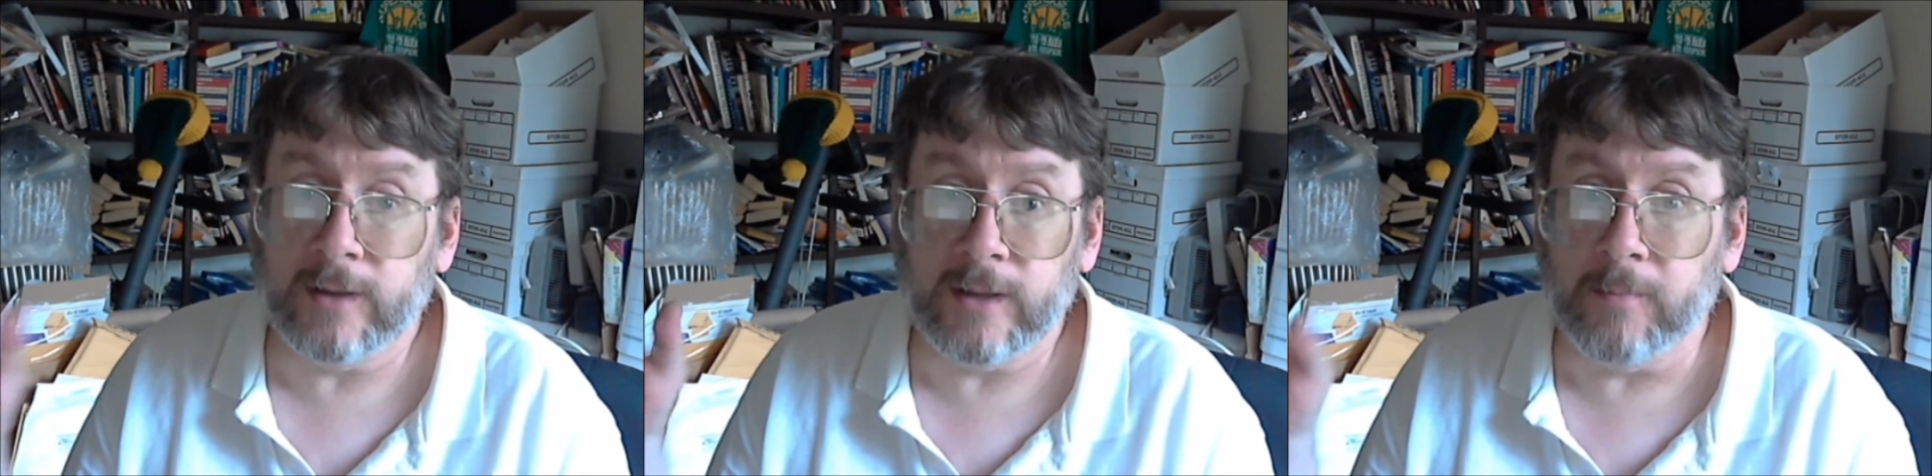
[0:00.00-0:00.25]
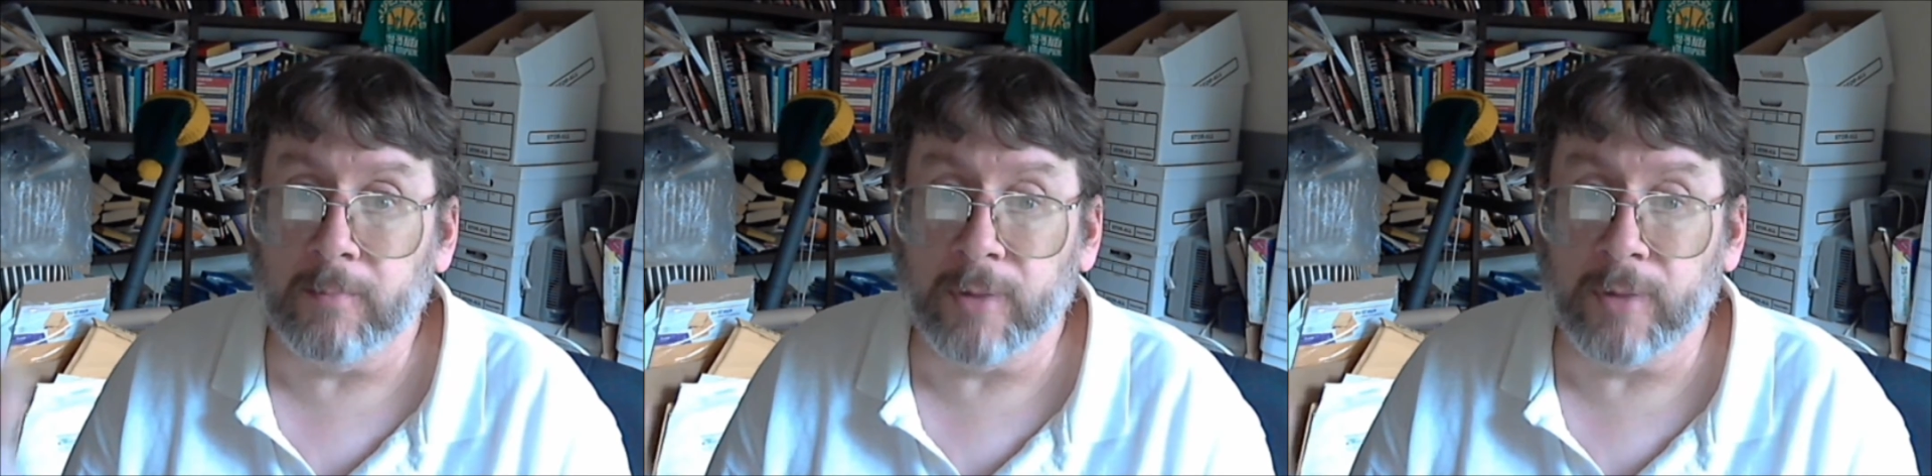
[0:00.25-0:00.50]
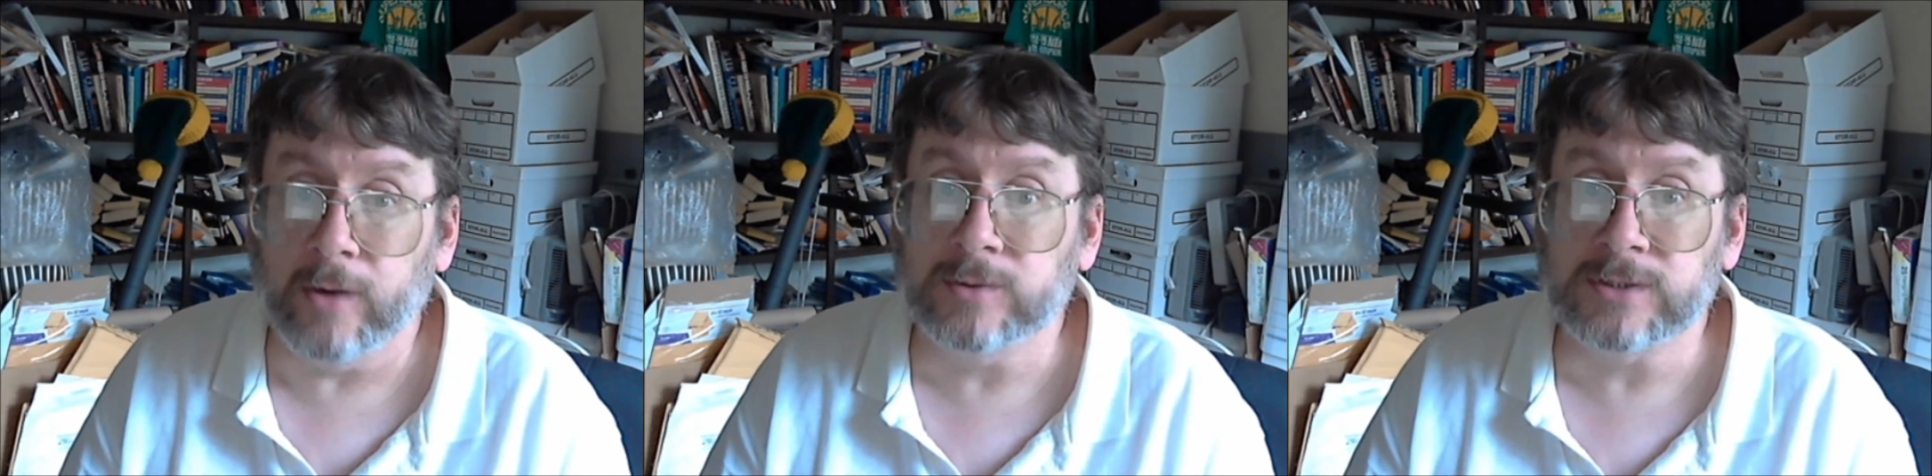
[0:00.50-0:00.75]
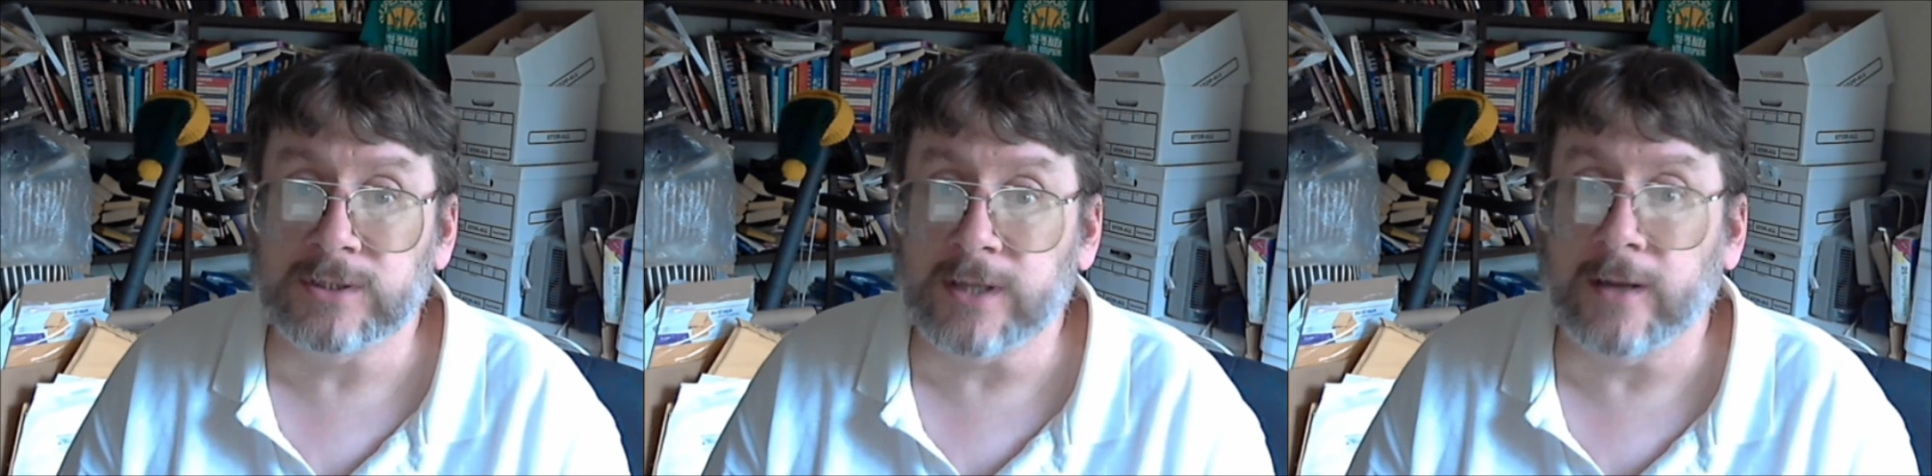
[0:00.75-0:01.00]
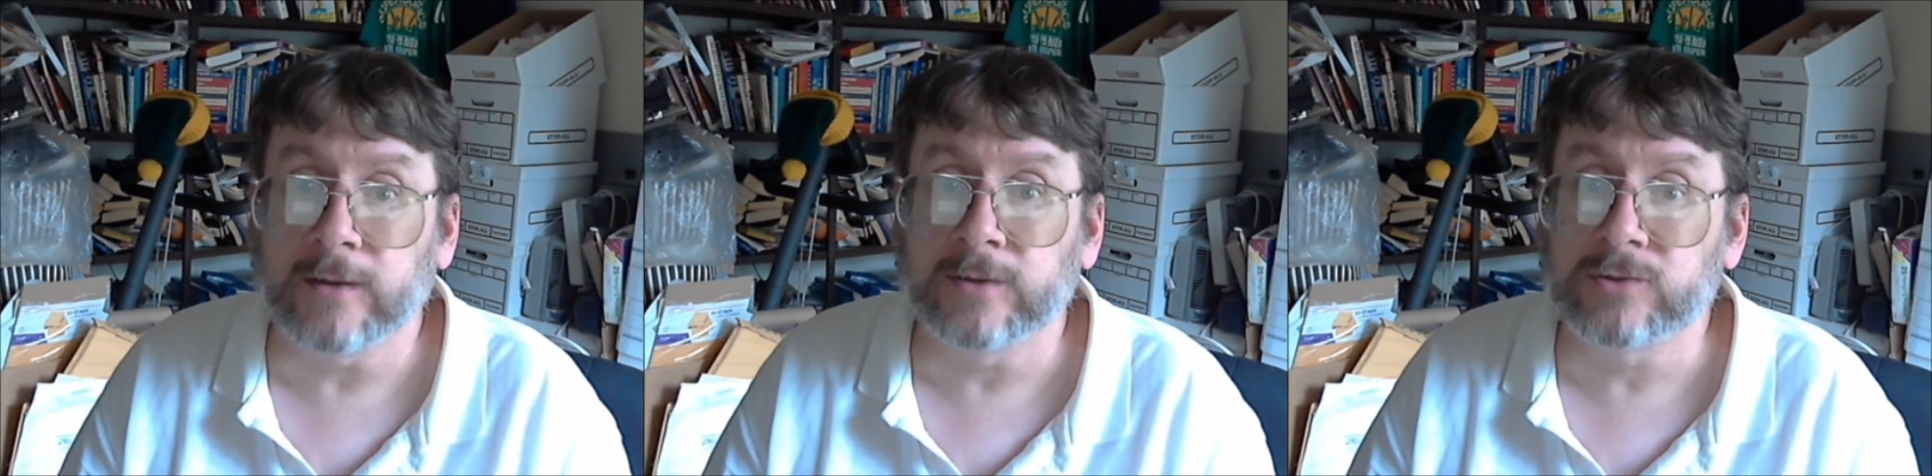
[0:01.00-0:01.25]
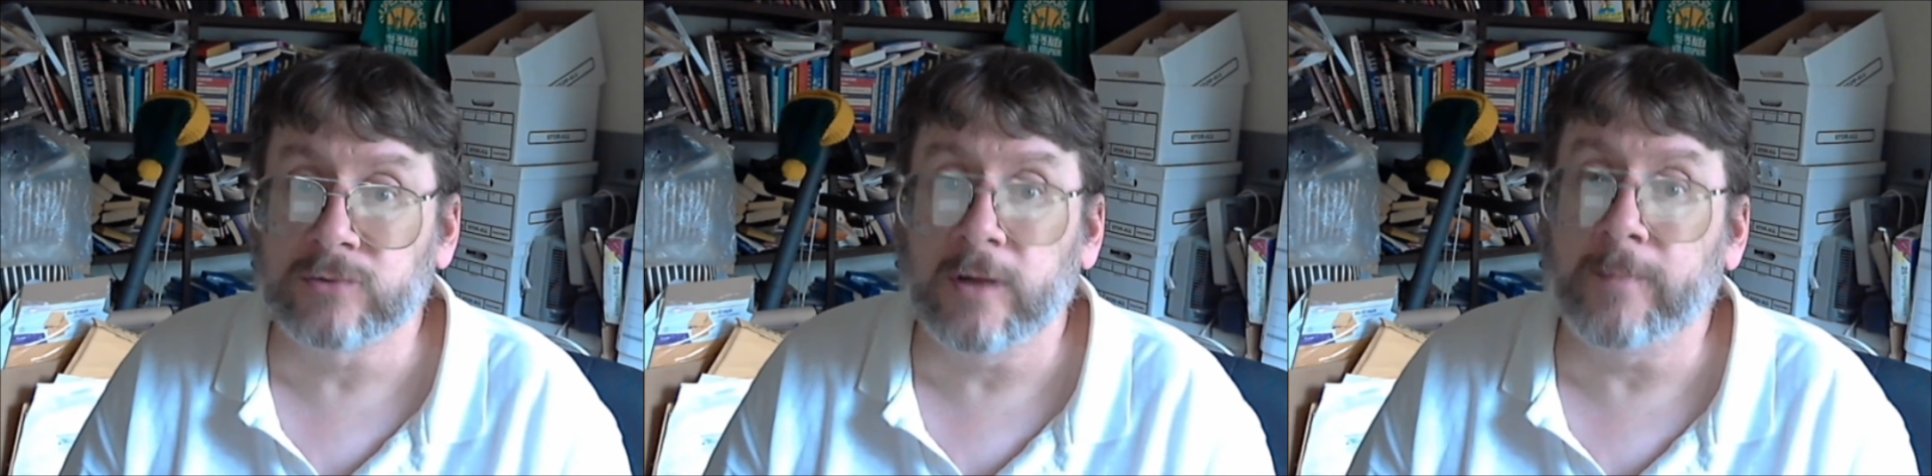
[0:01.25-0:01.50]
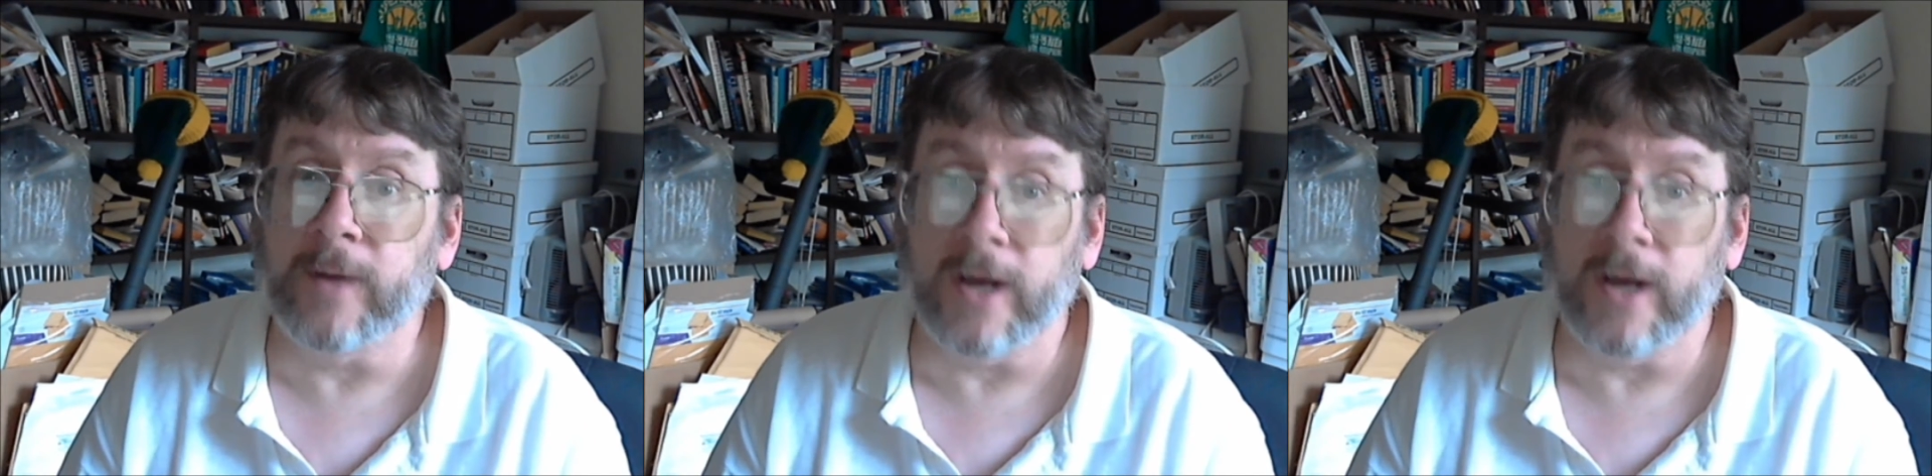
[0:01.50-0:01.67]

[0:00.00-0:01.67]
impose Donald Trump